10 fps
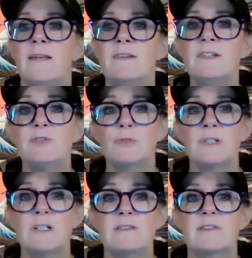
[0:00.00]
And this
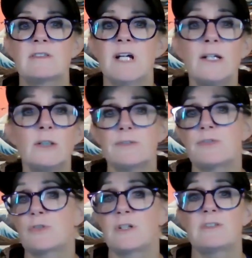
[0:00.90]
creates a cycle of
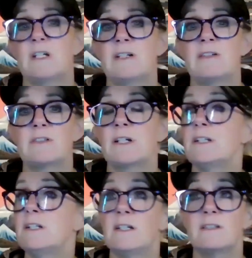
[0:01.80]
stress and
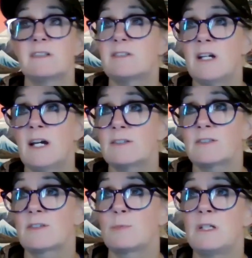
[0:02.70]
anxiety as the
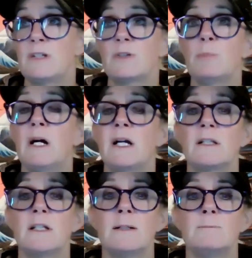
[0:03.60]
tasks begin to
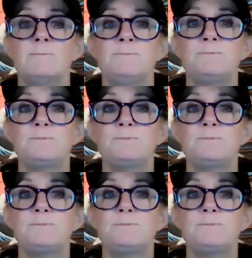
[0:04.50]
pile up.